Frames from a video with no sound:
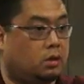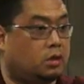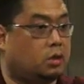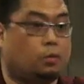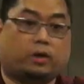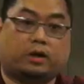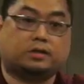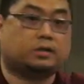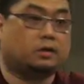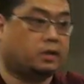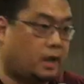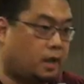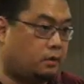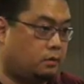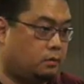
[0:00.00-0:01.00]
the works are
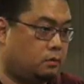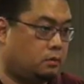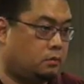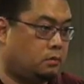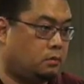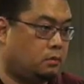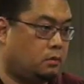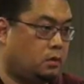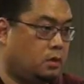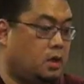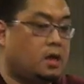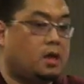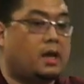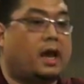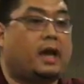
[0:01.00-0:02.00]
done.
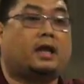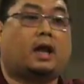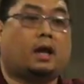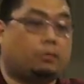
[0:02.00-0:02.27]
And I